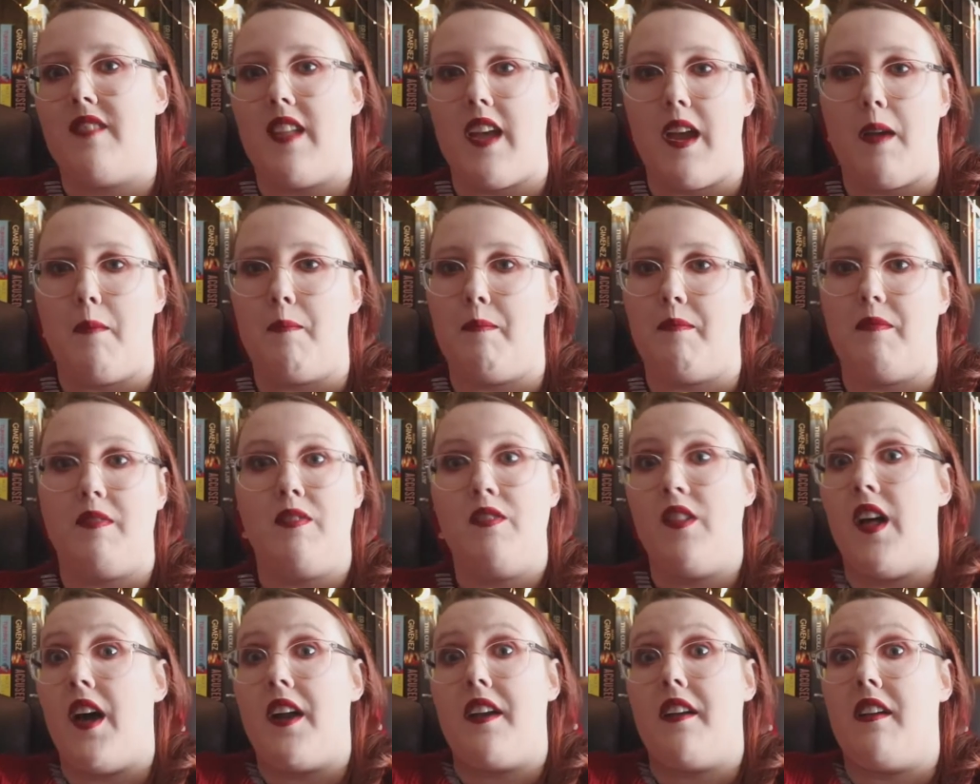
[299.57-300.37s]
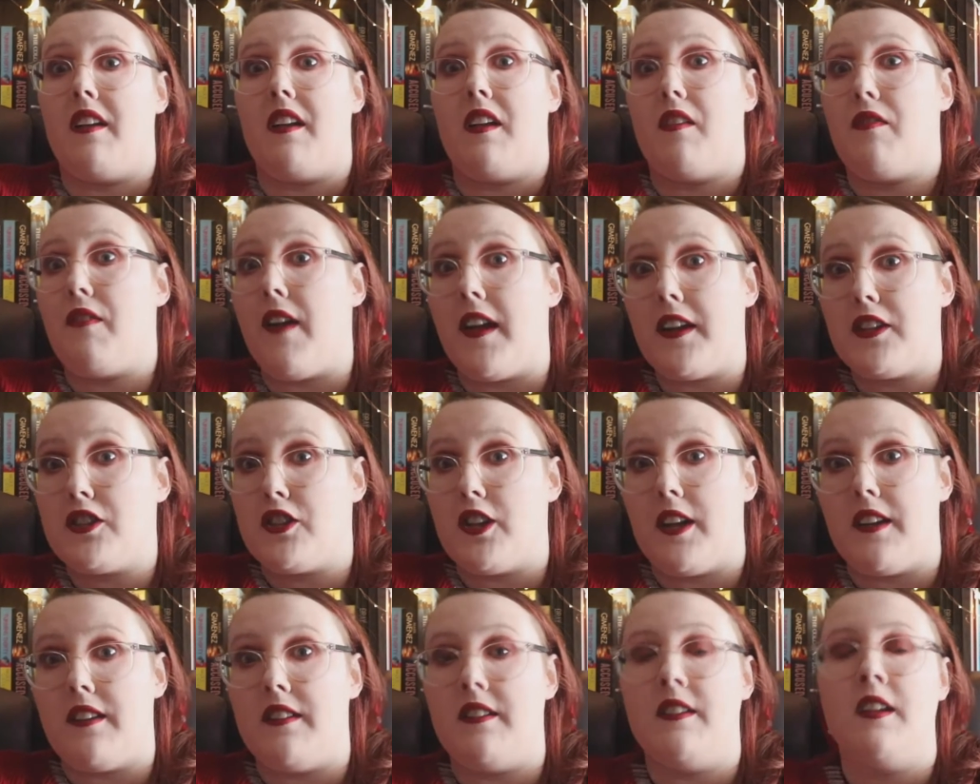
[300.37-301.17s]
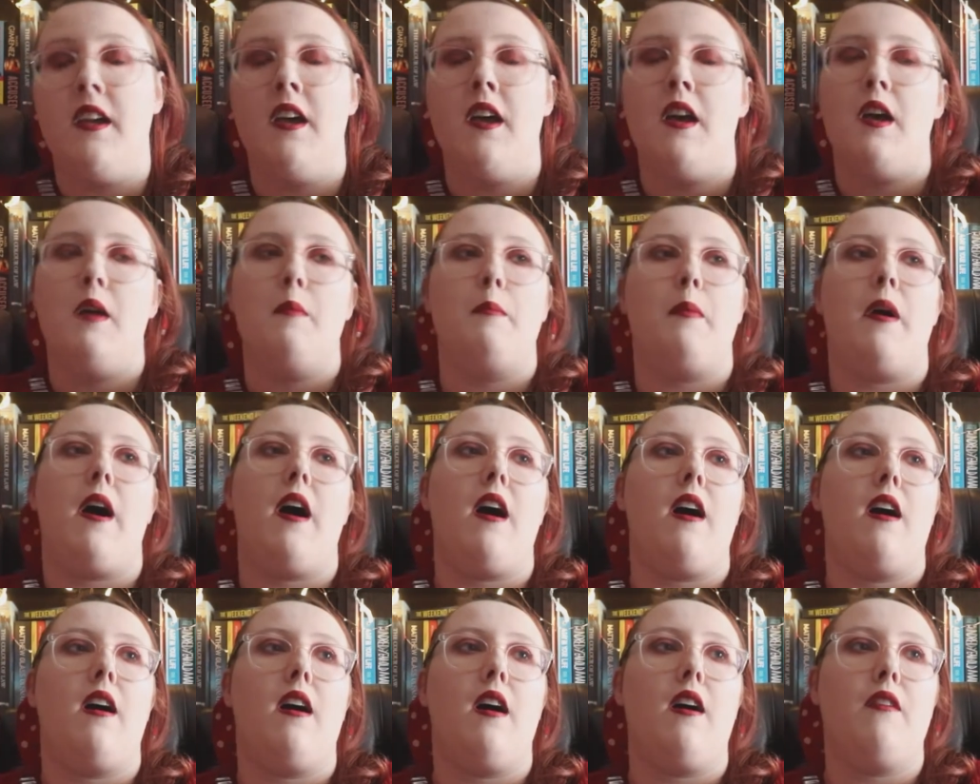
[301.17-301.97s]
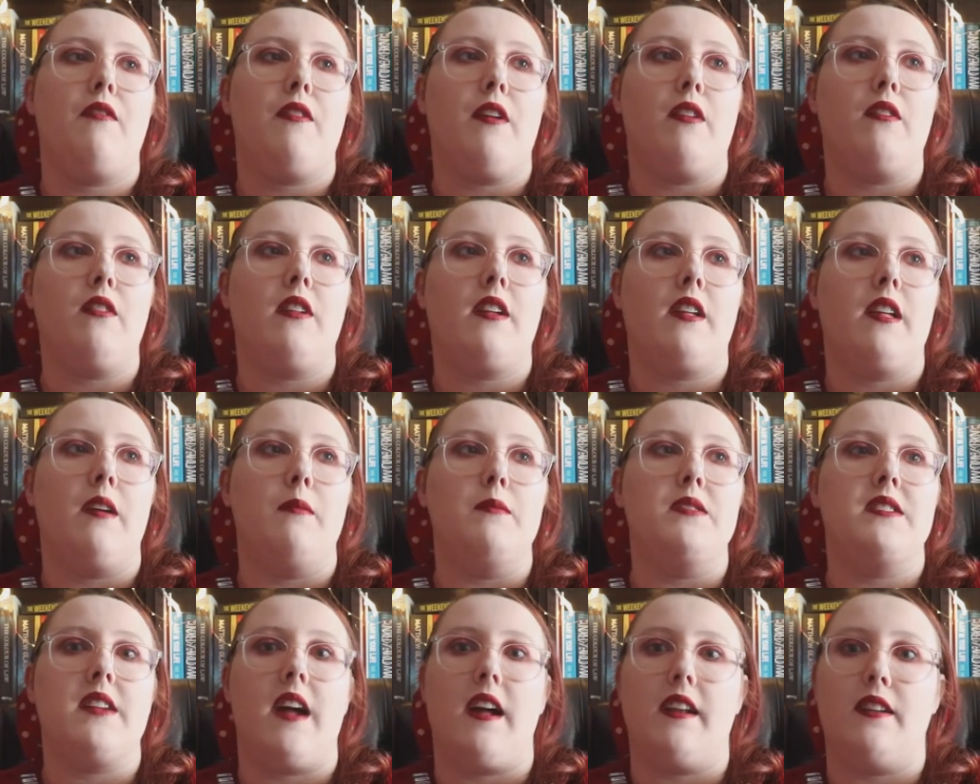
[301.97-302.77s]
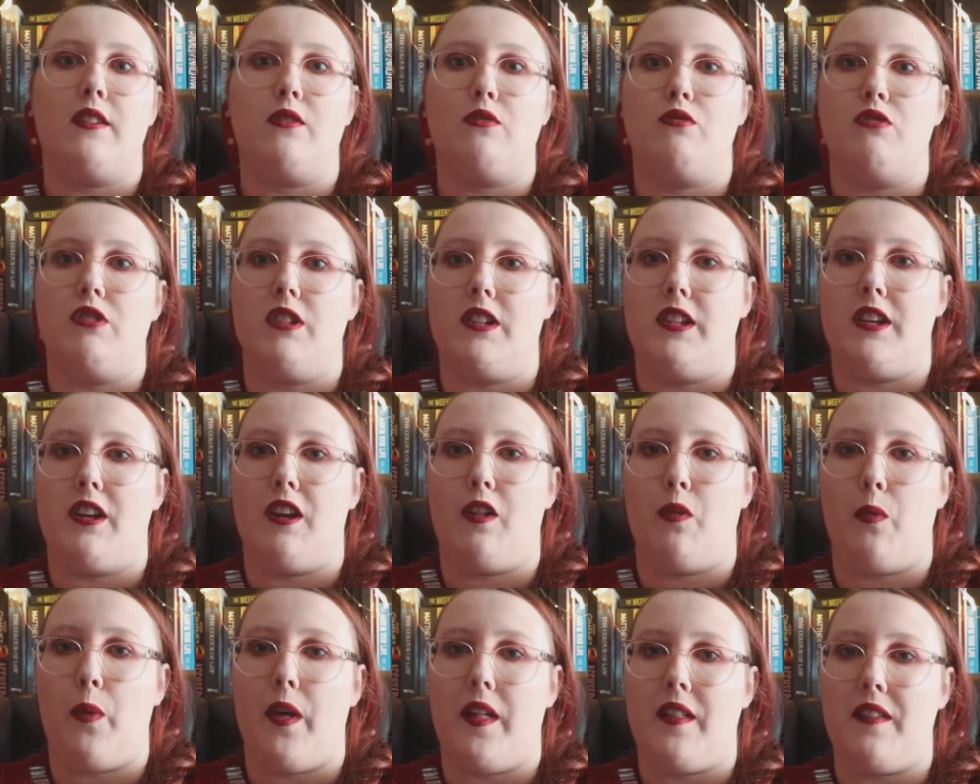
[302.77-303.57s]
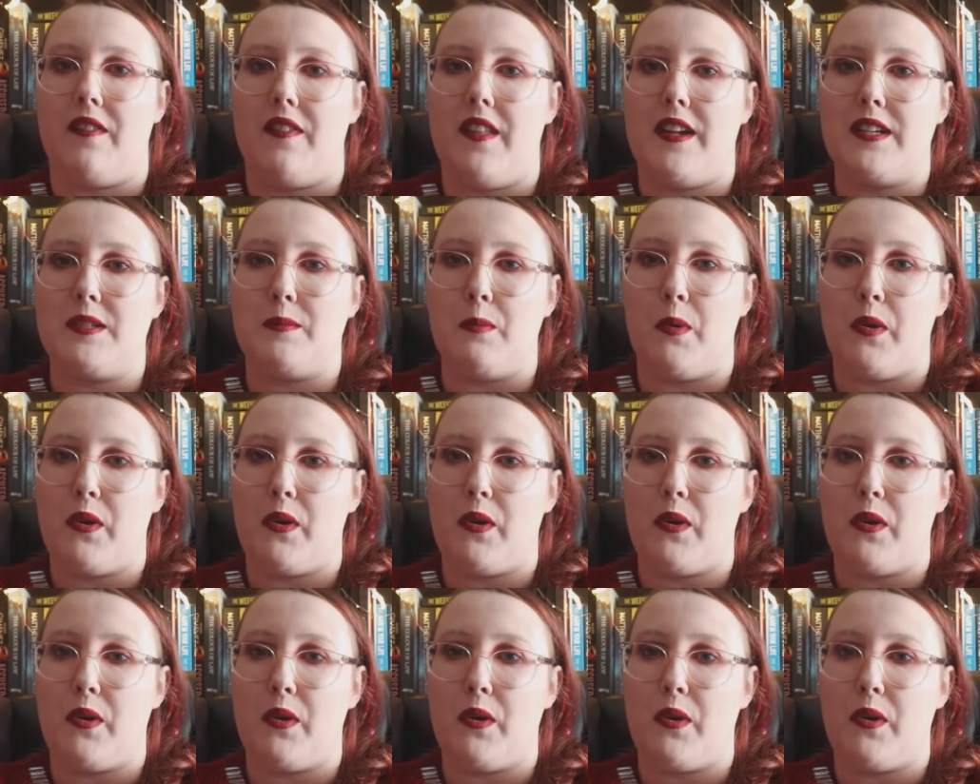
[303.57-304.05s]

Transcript: literary fiction, but I felt like it was handled really, really well in this